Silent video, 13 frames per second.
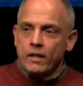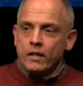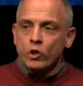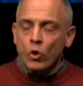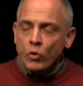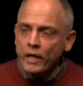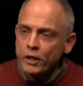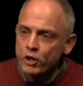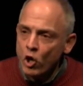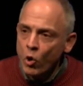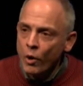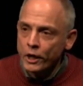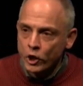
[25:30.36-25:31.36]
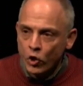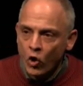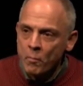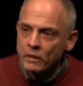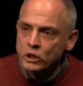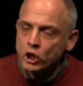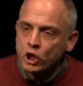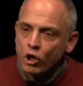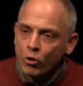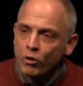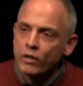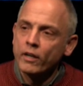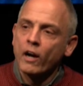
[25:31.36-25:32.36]
You can do it. You're
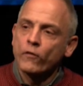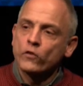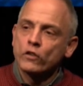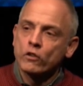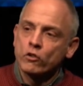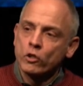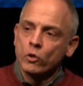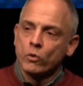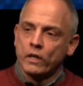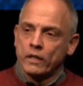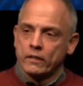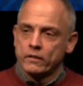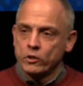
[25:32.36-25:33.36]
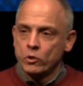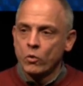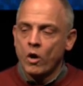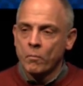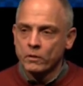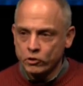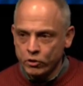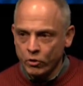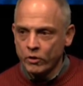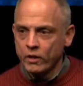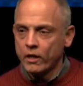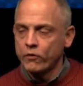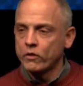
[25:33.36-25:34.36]
mature enough to do it. You are mature
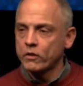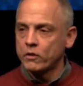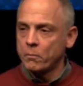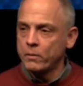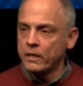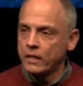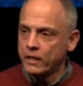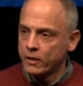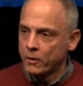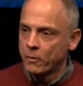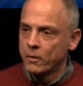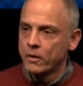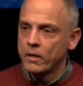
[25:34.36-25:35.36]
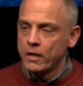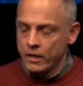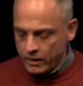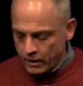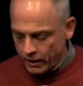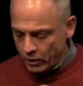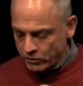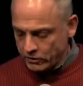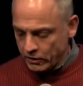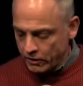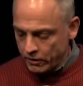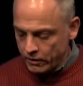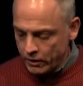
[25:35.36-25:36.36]
enough to be here. Now, here's
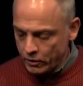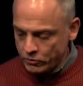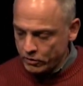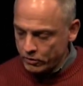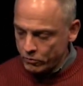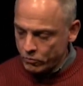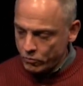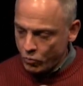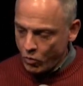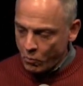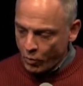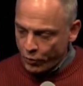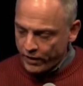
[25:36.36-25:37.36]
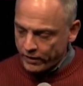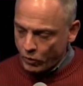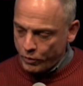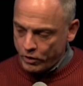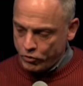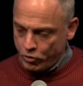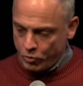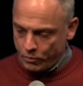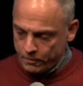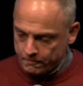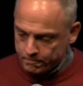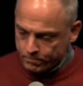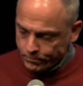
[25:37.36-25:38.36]
the one more thing that we do.
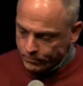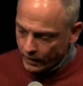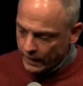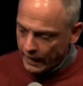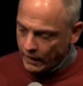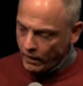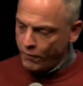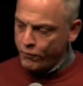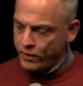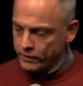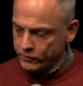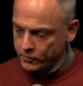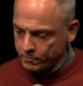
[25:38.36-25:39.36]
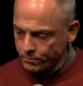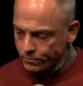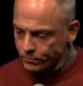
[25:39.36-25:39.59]
And I love this.